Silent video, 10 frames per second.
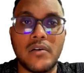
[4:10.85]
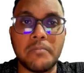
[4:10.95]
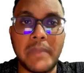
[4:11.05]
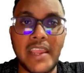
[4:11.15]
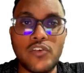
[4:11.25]

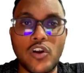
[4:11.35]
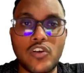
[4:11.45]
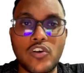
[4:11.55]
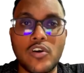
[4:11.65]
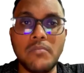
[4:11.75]

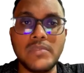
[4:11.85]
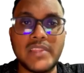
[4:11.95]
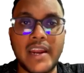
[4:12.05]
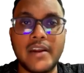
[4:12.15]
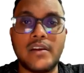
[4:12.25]
make.com
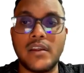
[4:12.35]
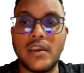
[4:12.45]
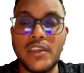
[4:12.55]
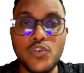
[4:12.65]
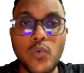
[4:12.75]
that
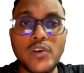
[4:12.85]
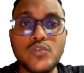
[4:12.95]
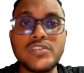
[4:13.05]
you want to